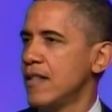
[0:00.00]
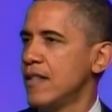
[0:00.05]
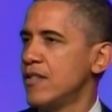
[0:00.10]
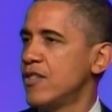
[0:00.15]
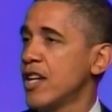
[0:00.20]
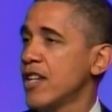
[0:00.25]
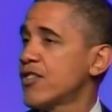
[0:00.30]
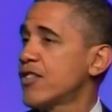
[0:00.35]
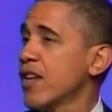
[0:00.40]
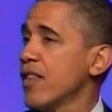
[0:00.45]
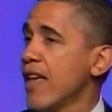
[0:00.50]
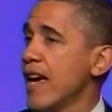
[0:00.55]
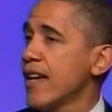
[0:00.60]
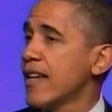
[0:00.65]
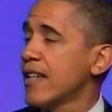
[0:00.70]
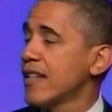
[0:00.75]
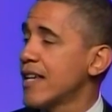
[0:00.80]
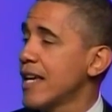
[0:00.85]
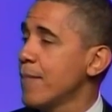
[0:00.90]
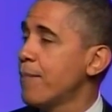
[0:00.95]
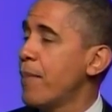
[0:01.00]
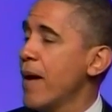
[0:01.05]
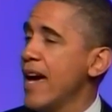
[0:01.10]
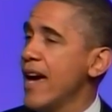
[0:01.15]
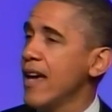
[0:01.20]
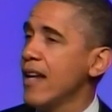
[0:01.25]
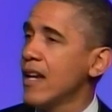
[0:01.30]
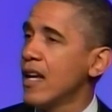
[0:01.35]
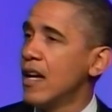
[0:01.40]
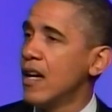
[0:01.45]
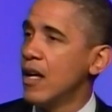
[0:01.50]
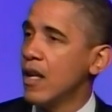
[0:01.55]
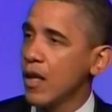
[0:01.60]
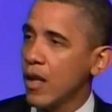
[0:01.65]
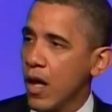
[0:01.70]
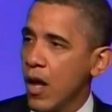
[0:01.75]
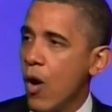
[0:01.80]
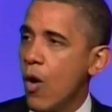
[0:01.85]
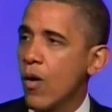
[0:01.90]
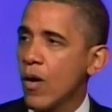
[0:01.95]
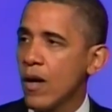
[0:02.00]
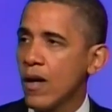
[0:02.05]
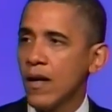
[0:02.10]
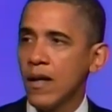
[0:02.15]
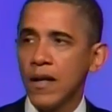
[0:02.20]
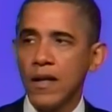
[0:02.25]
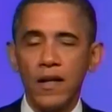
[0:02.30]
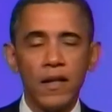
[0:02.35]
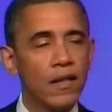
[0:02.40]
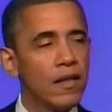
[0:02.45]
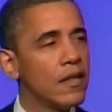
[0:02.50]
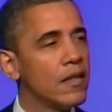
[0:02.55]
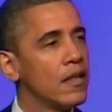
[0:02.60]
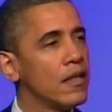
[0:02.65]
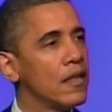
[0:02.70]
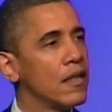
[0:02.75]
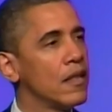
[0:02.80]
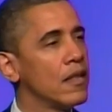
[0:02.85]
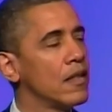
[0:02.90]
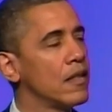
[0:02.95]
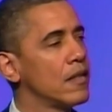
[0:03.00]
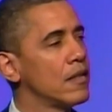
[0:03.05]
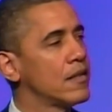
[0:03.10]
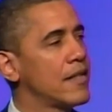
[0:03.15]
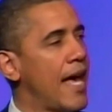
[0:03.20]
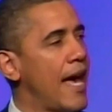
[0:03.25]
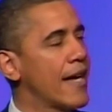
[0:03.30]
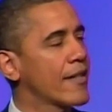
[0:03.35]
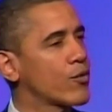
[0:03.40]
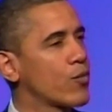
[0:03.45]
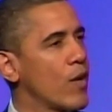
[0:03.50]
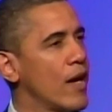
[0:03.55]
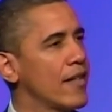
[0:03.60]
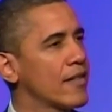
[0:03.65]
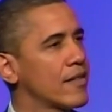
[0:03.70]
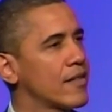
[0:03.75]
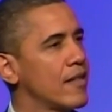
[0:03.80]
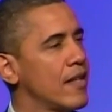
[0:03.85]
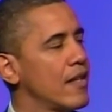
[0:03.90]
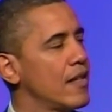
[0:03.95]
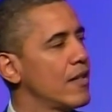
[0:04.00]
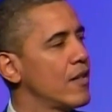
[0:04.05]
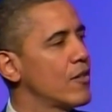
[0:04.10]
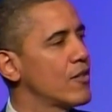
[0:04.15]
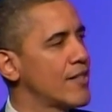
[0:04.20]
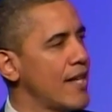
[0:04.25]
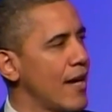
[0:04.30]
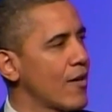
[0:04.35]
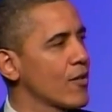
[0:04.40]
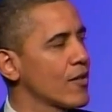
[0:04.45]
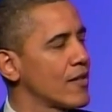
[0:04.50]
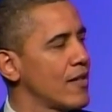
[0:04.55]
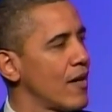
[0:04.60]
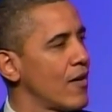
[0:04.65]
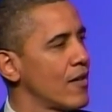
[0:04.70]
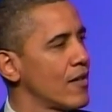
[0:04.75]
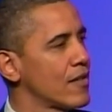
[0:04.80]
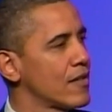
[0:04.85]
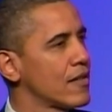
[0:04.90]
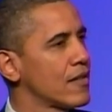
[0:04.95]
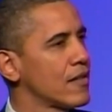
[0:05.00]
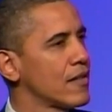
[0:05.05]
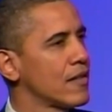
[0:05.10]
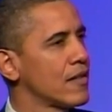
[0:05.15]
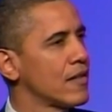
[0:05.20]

just so they can keep paying lower tax rates than their secretaries.